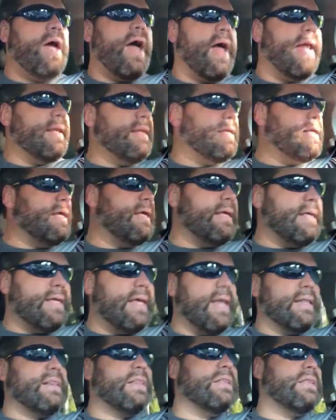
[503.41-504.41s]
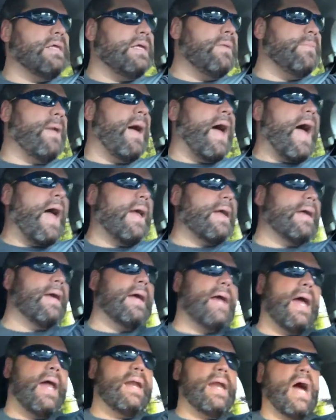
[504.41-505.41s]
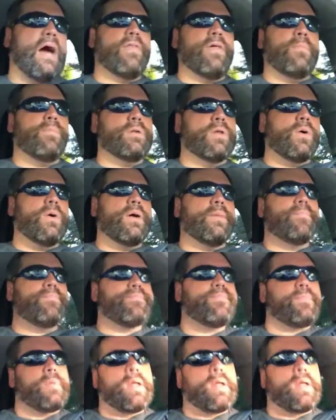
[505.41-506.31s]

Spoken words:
and get the lead back, and now they blew it.